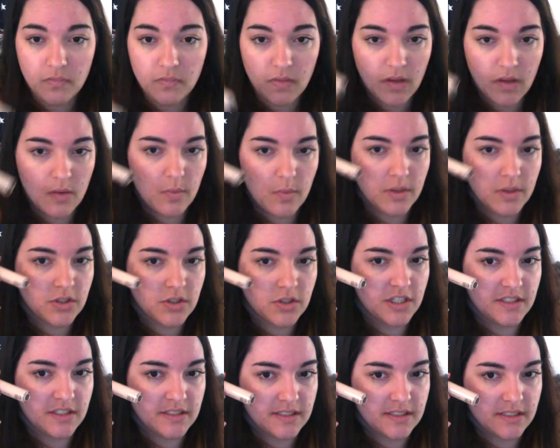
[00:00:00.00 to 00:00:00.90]
which
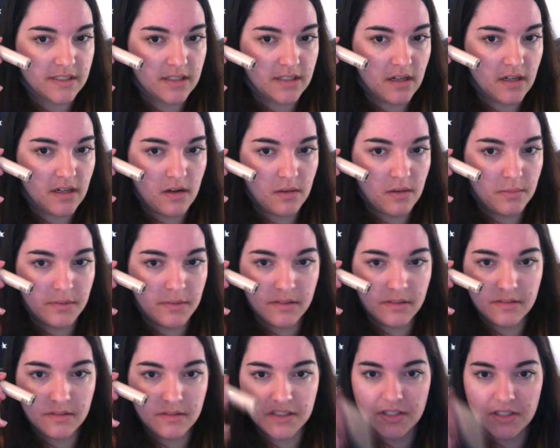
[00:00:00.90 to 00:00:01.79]
is
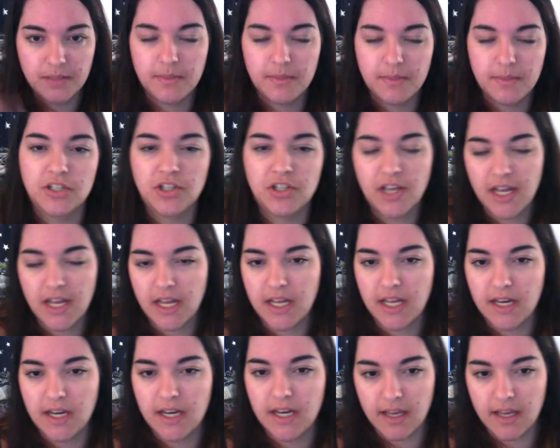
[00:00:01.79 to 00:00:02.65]
almost to my shade.